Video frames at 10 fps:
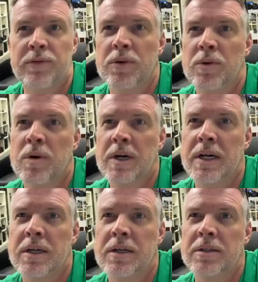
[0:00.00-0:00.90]
for a
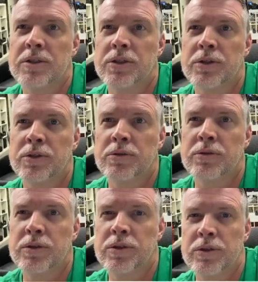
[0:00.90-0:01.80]
while.
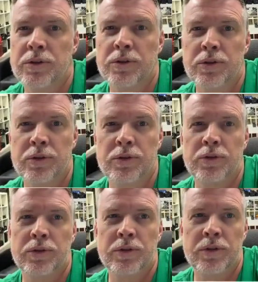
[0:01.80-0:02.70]

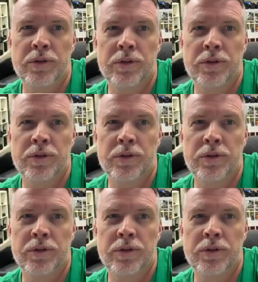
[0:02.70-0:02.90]
2.2,